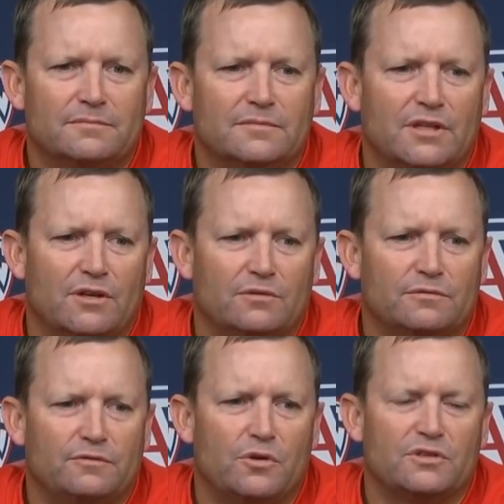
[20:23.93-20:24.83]
You know,
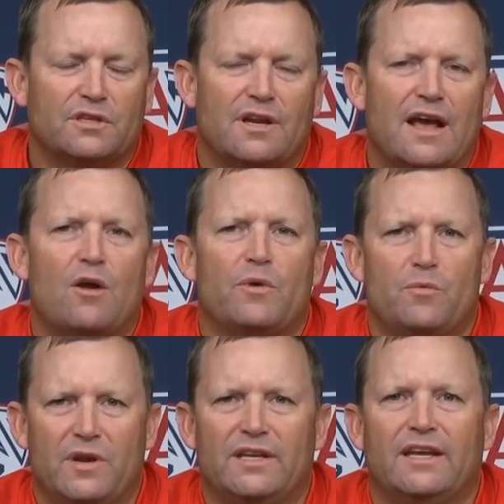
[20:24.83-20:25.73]
focusing on how we
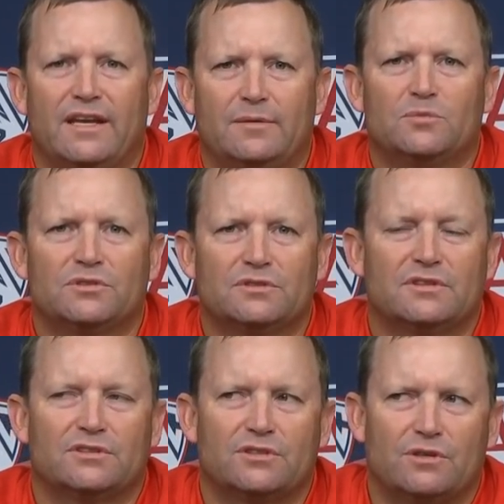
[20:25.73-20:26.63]
win games,
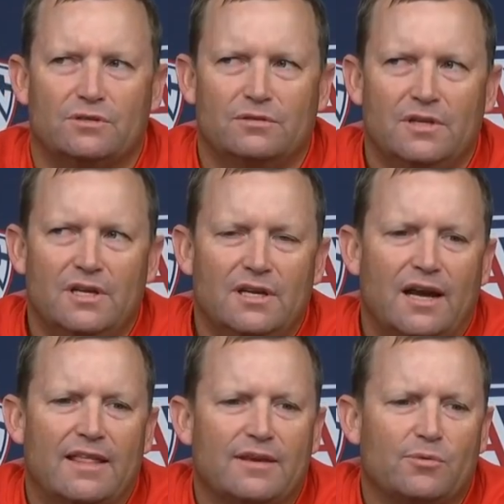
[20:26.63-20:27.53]
and so
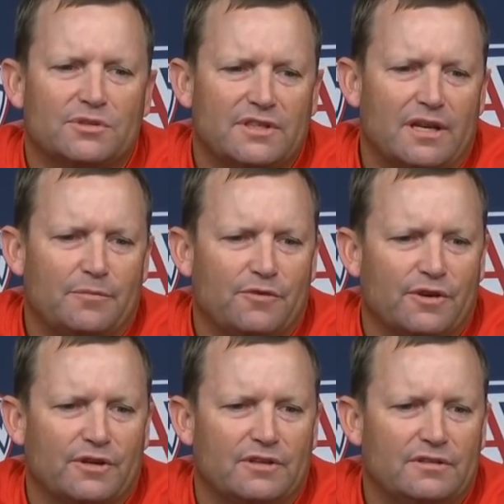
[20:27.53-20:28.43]
I think we're set up for
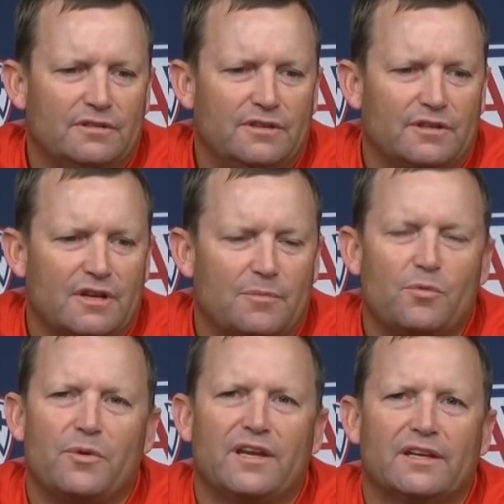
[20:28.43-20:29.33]
a good good
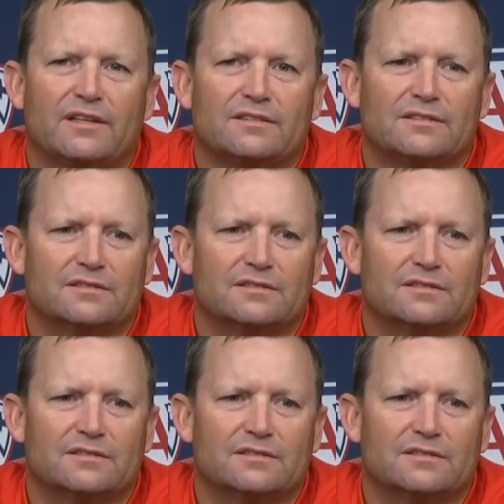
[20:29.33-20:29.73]
couple weekends.